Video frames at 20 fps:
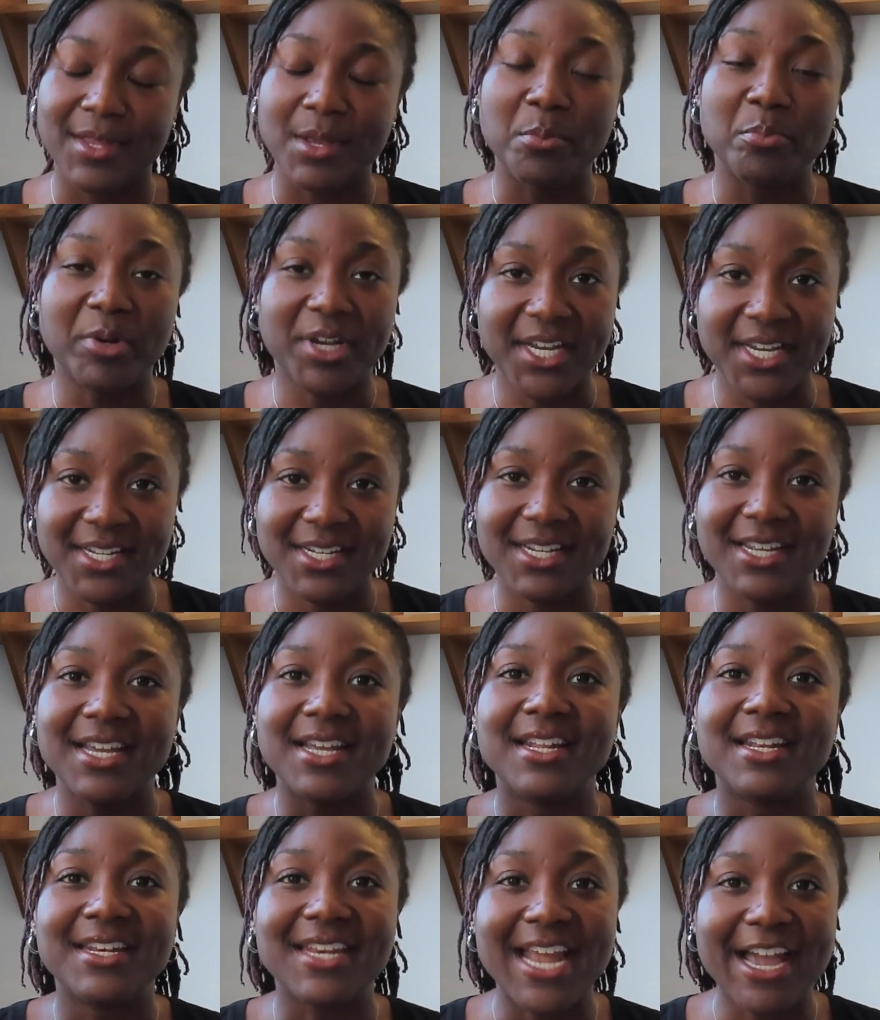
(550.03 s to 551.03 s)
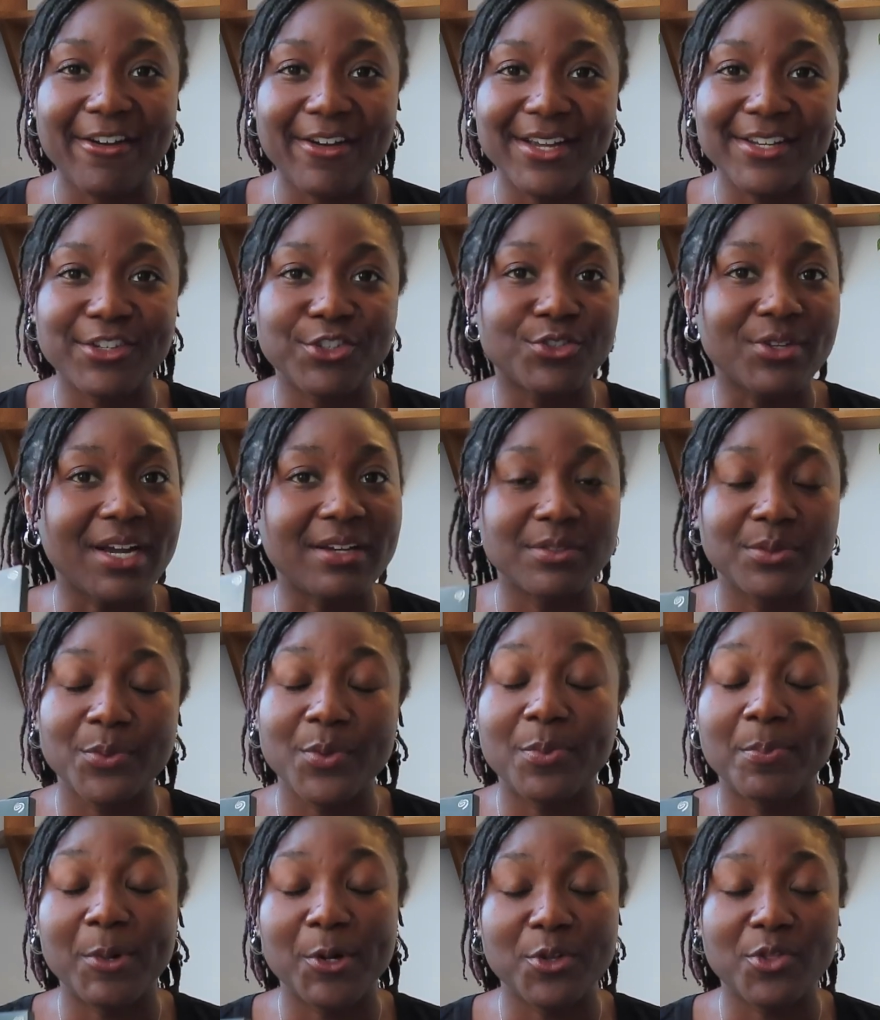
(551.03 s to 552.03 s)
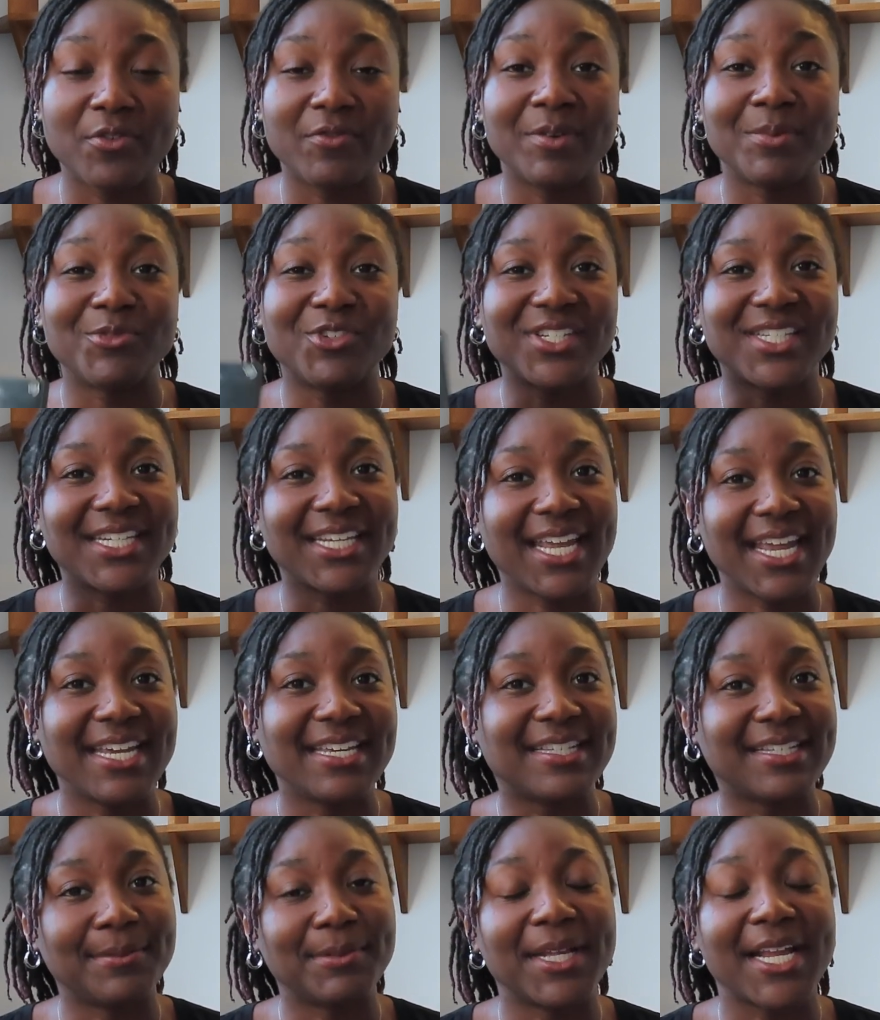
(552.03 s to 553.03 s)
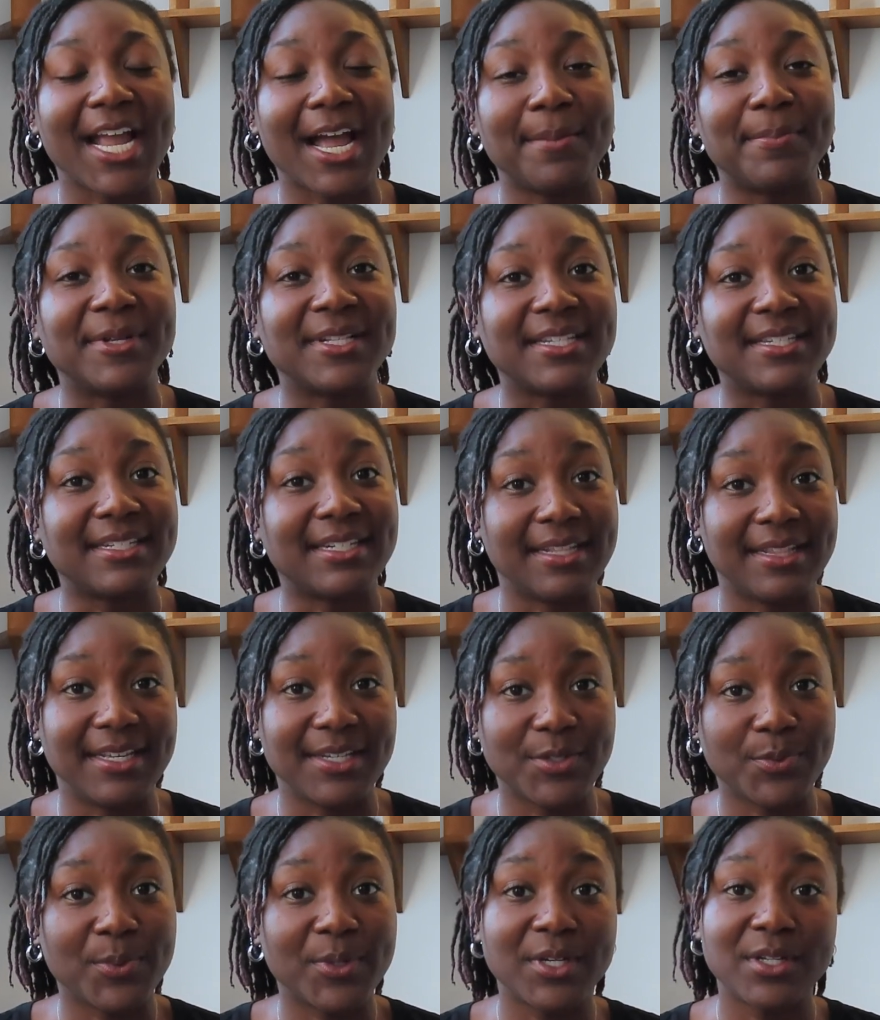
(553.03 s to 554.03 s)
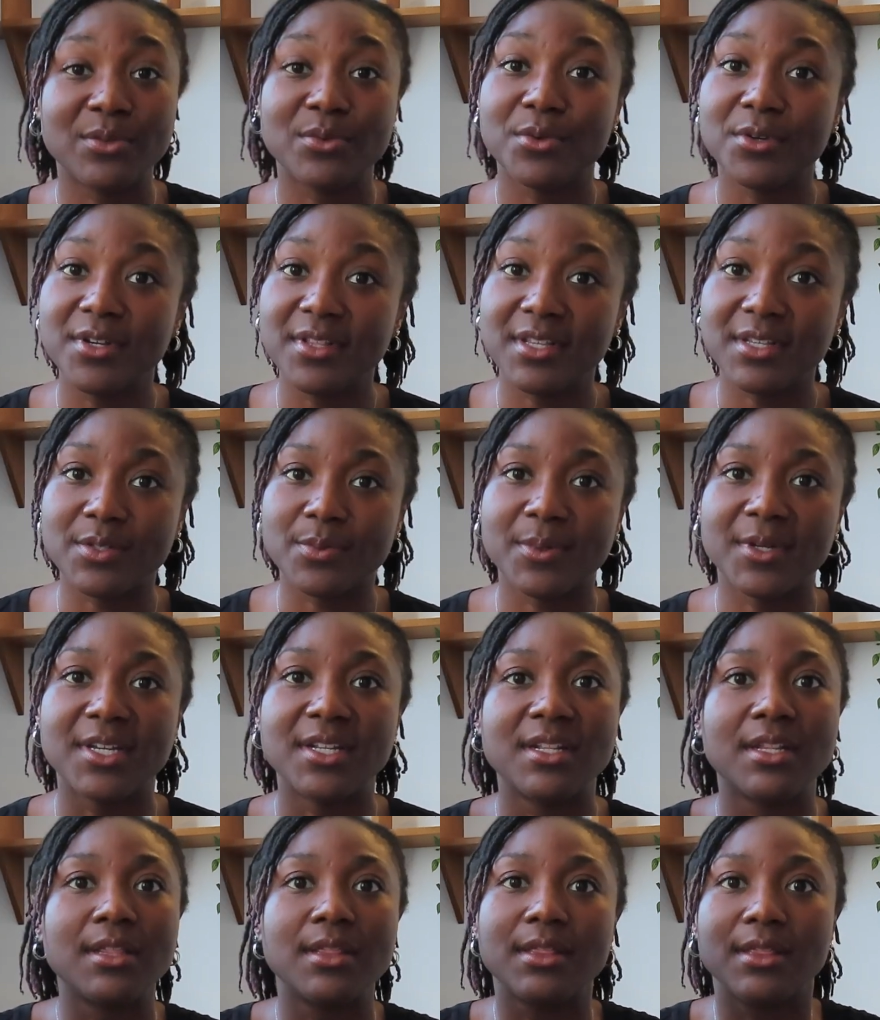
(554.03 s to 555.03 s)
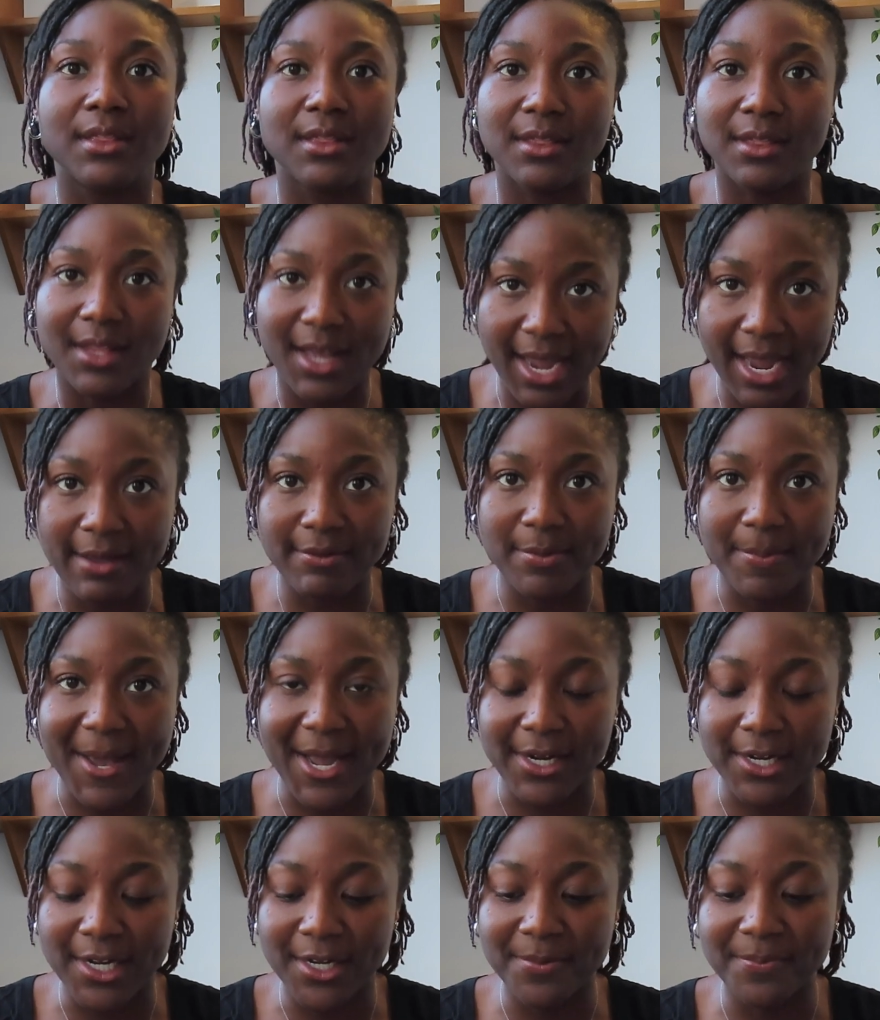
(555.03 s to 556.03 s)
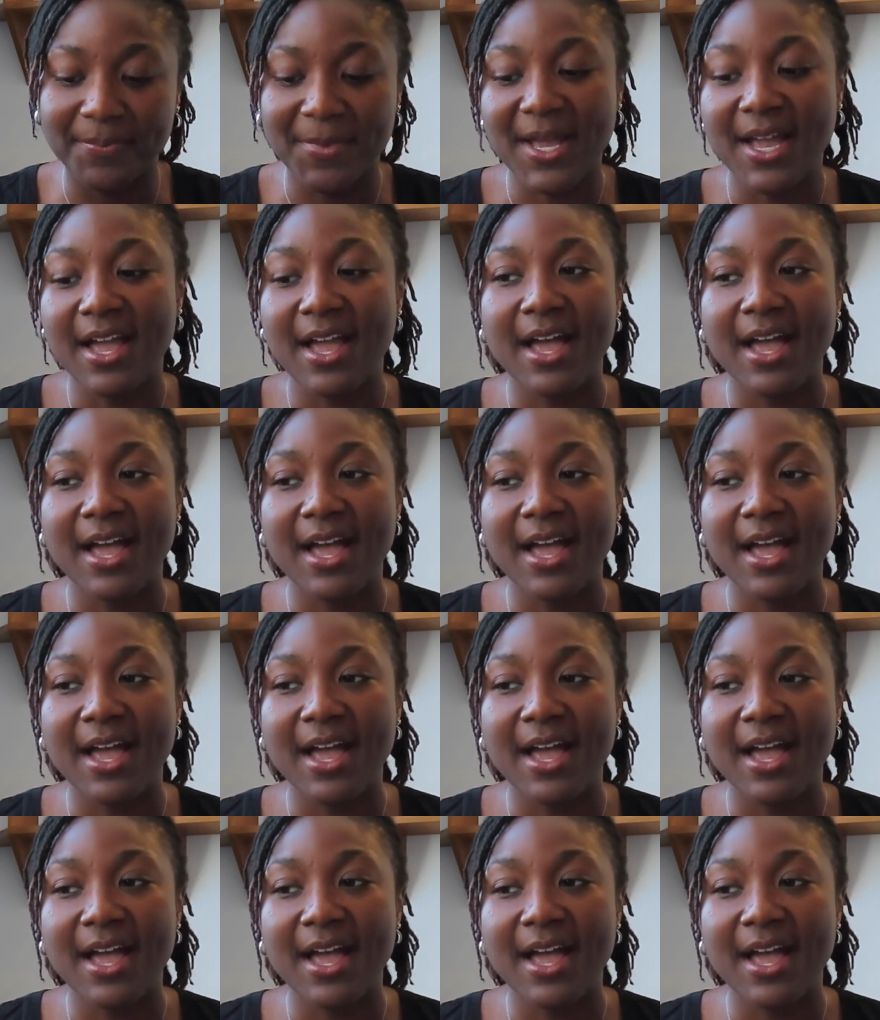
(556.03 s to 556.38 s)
But now I just travel with both of them just in case something happens to this one or this one. I have a backup.